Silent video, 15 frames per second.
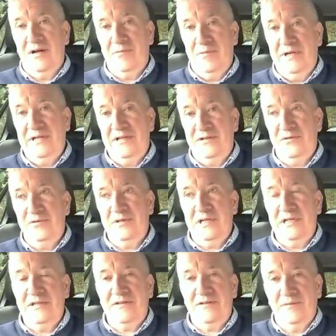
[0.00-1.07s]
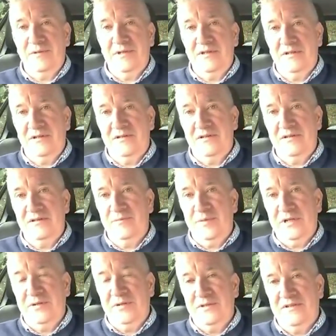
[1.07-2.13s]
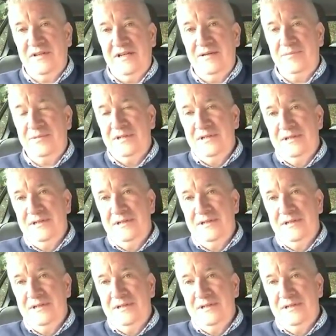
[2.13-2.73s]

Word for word: And when they do, you need something to pick up the tab.